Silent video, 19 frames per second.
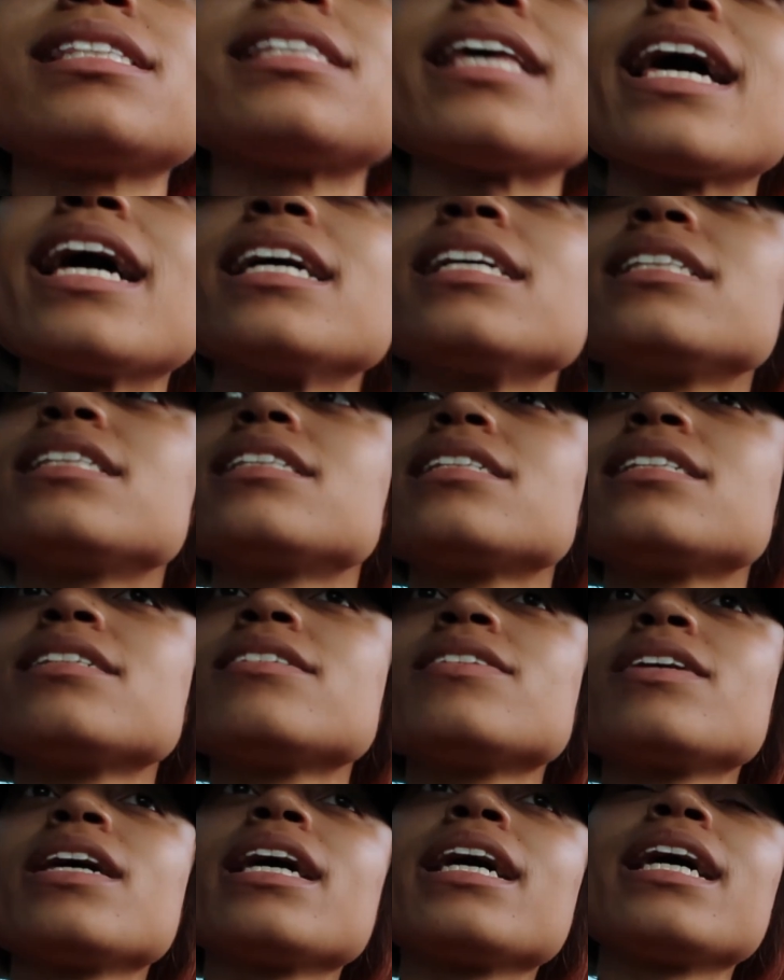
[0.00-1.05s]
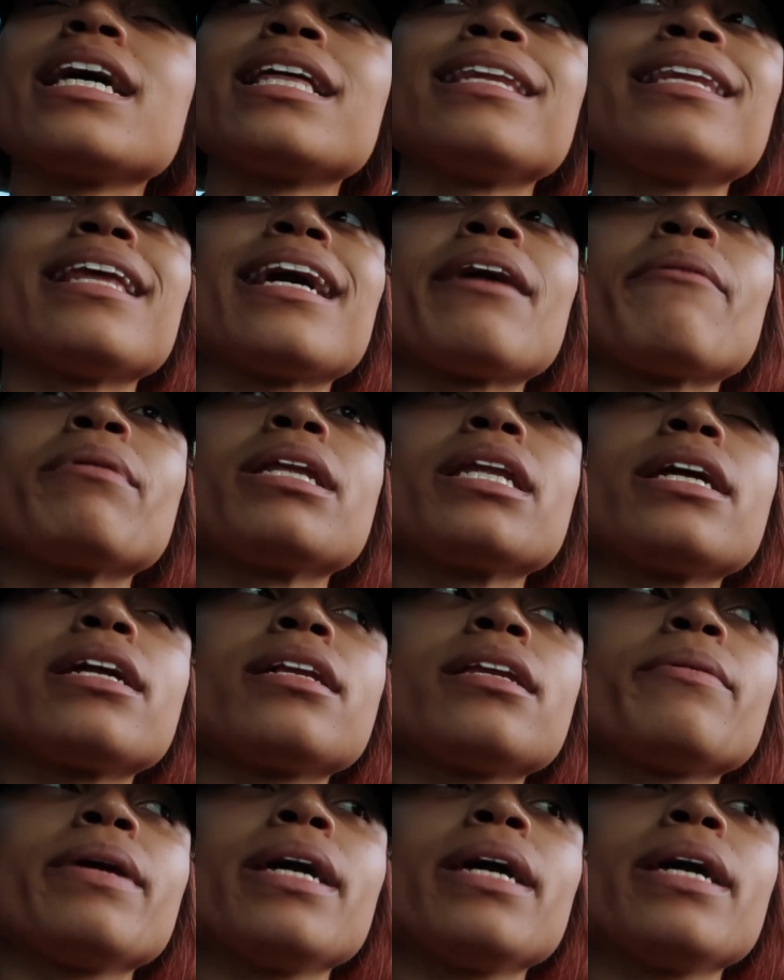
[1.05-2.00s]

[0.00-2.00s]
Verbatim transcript: Tatsu, yeah, and that one literally,